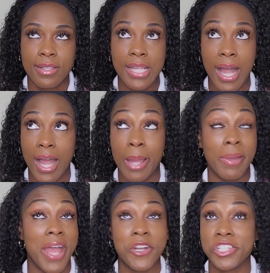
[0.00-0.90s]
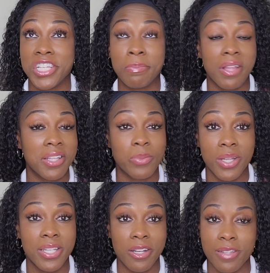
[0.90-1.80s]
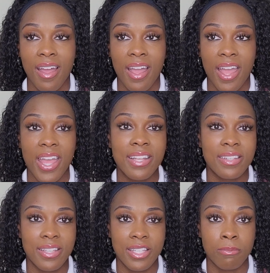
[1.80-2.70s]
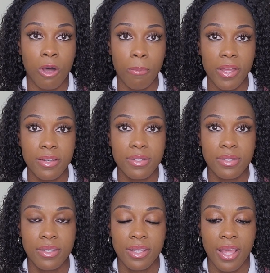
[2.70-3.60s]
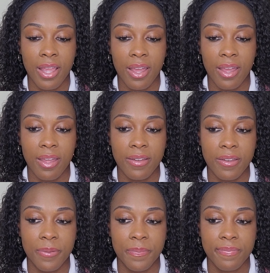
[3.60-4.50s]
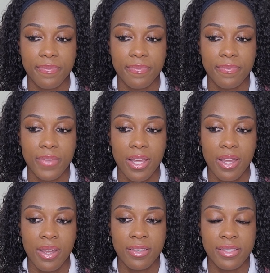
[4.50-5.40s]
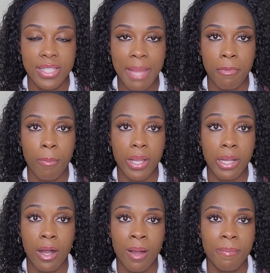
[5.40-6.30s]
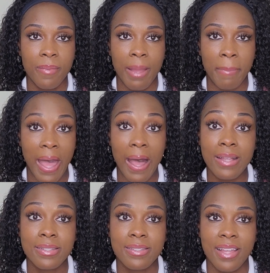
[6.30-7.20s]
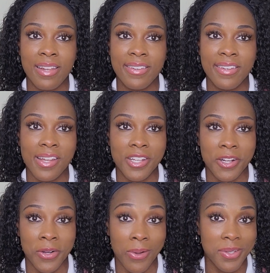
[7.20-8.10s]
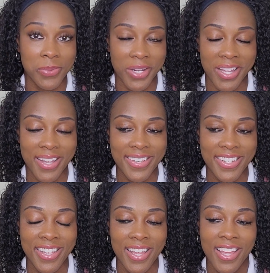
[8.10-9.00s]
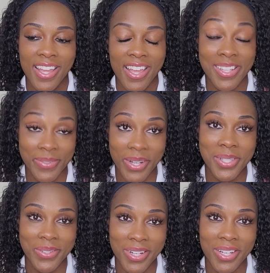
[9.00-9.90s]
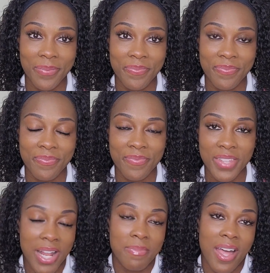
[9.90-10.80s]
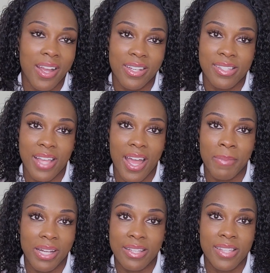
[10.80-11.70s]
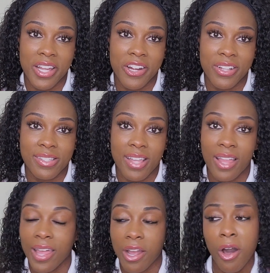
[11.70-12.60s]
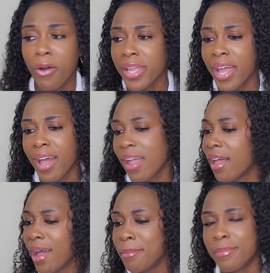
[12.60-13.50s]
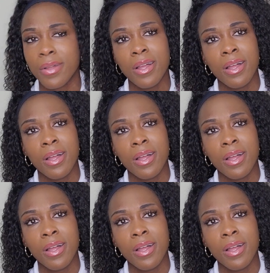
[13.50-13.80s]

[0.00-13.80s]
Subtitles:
time, energy, blood, sweat, tears into this moment. And to see that moment come and pass and none of your goals were hit is frustrating. And I'm not gonna sit here and say like, oh yeah, I'm